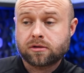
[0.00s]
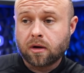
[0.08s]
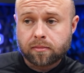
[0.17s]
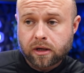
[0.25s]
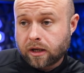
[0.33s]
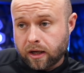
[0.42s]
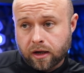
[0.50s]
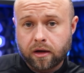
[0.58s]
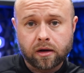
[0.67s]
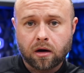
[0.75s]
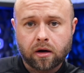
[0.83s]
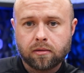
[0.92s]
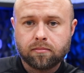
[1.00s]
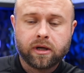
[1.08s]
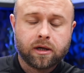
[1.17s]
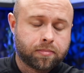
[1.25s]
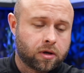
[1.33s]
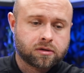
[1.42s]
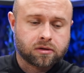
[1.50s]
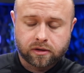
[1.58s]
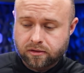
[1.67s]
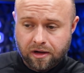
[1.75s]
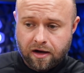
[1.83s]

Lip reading: So I'm going to get in on it, me personally.